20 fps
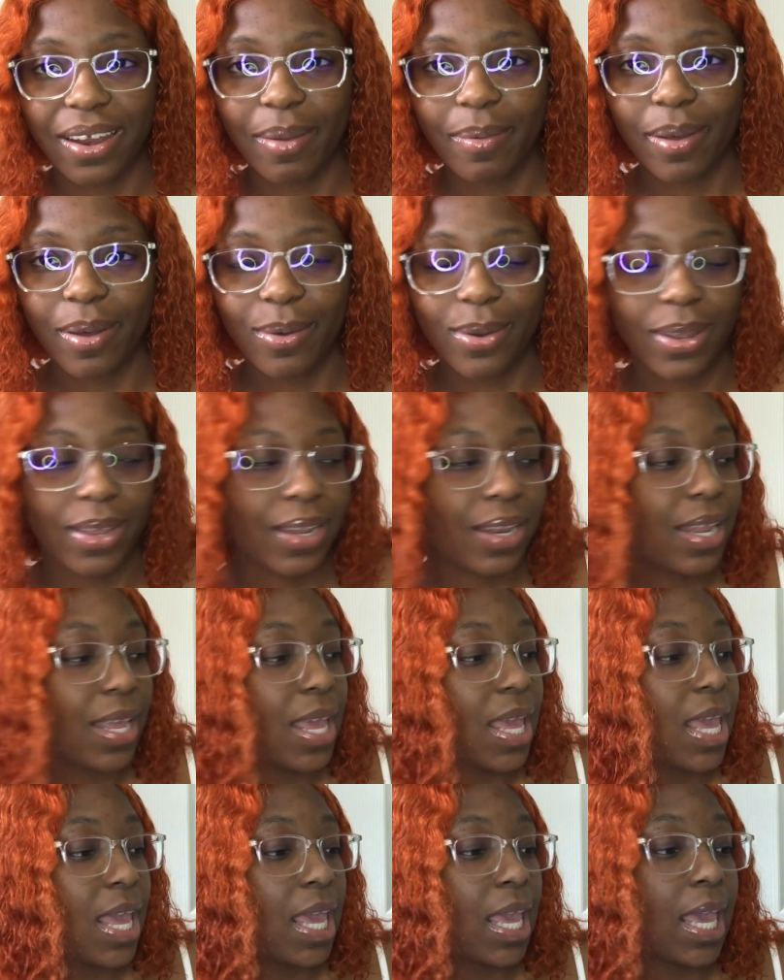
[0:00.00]
about it,
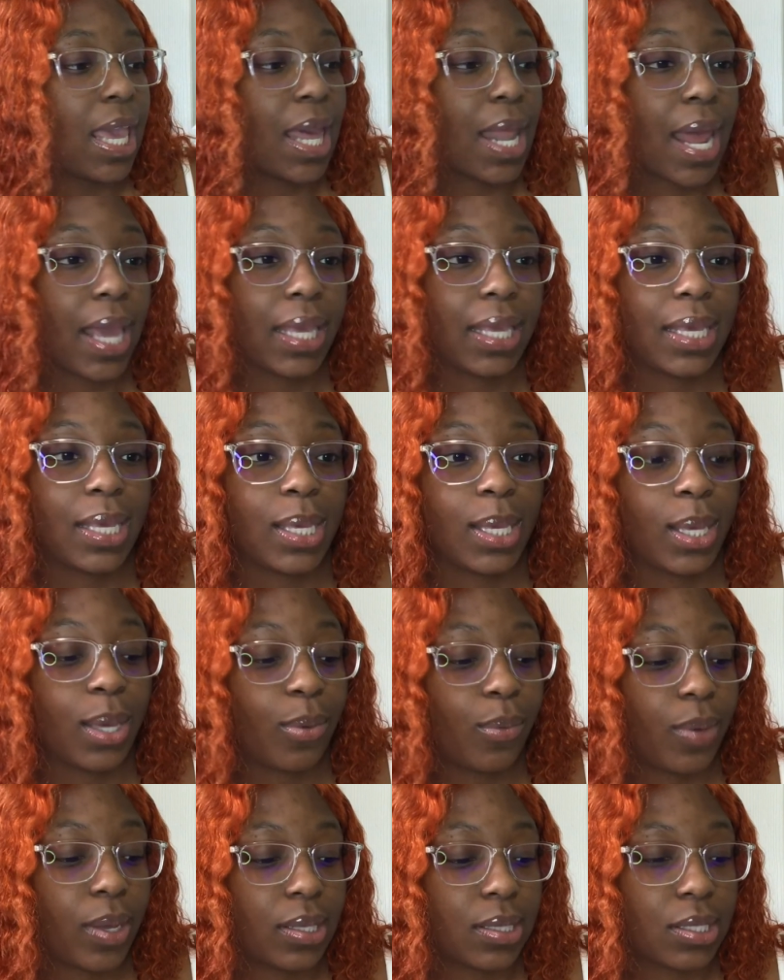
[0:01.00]
and I can't
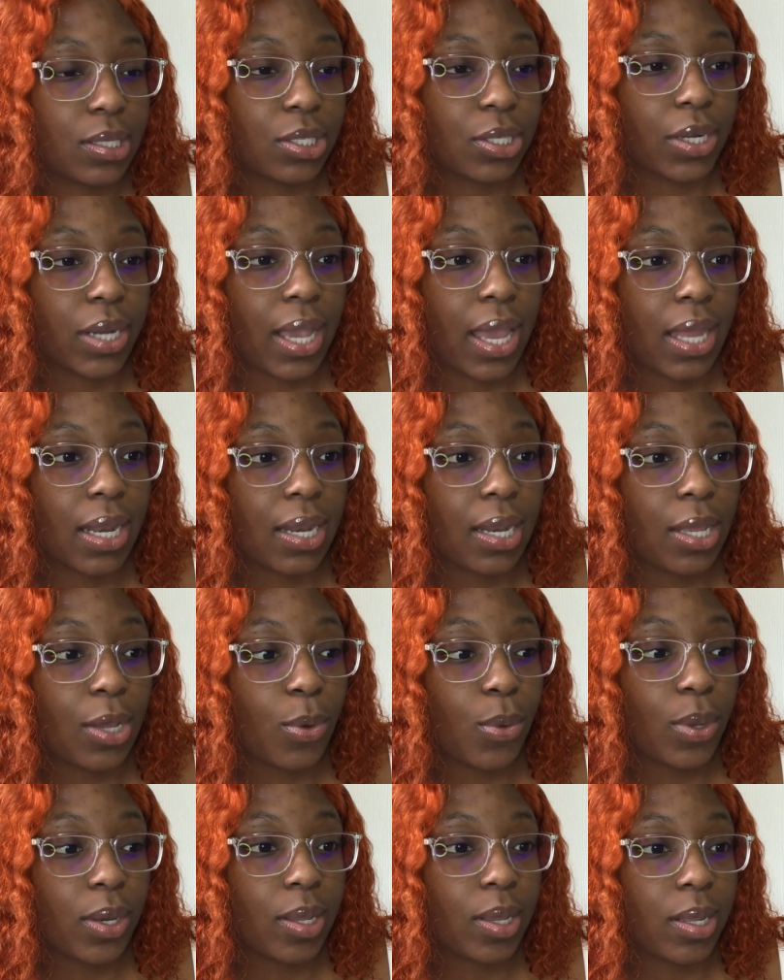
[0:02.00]
wait to start editing
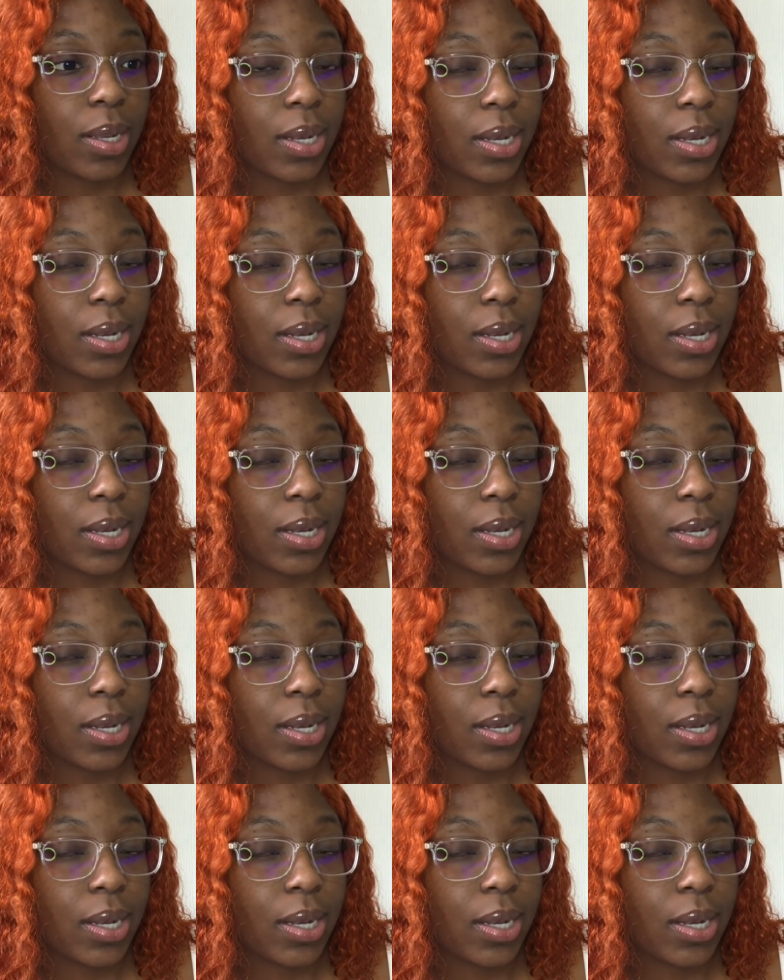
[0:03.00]
on it.